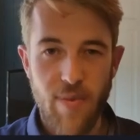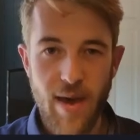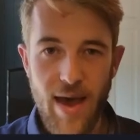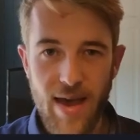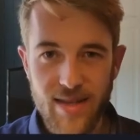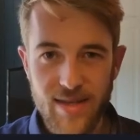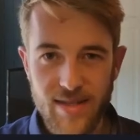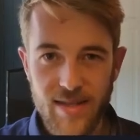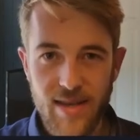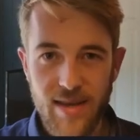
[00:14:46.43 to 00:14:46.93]

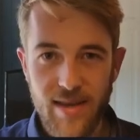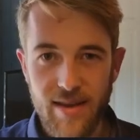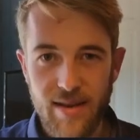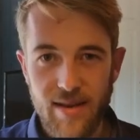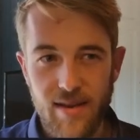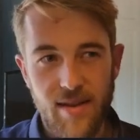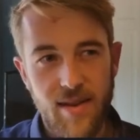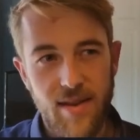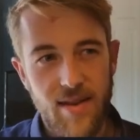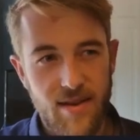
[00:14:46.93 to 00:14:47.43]
pass
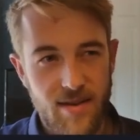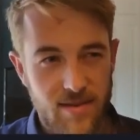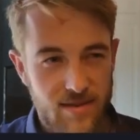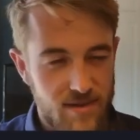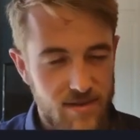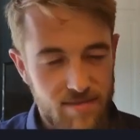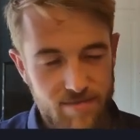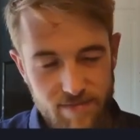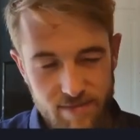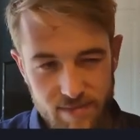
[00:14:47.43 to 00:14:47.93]
in, and
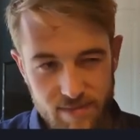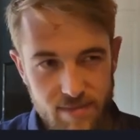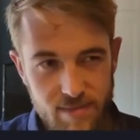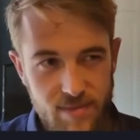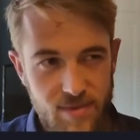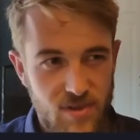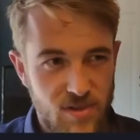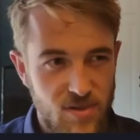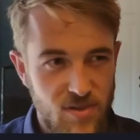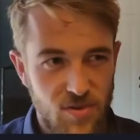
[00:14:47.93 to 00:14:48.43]
it's
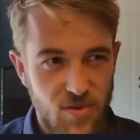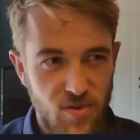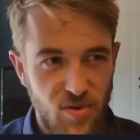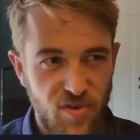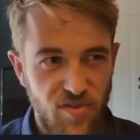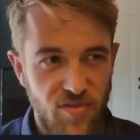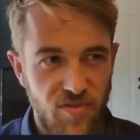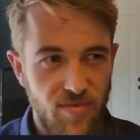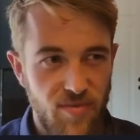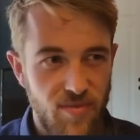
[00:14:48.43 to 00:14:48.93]

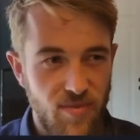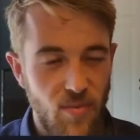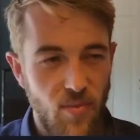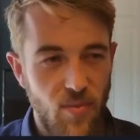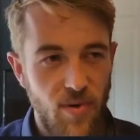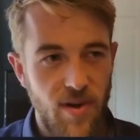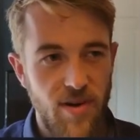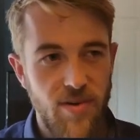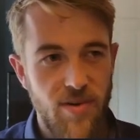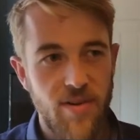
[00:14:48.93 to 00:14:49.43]
sort of
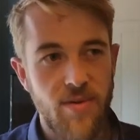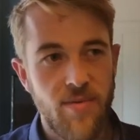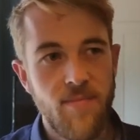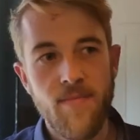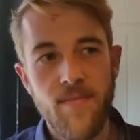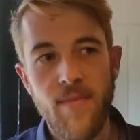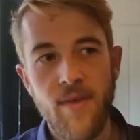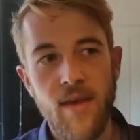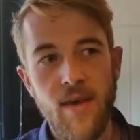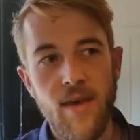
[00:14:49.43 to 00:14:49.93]
weird.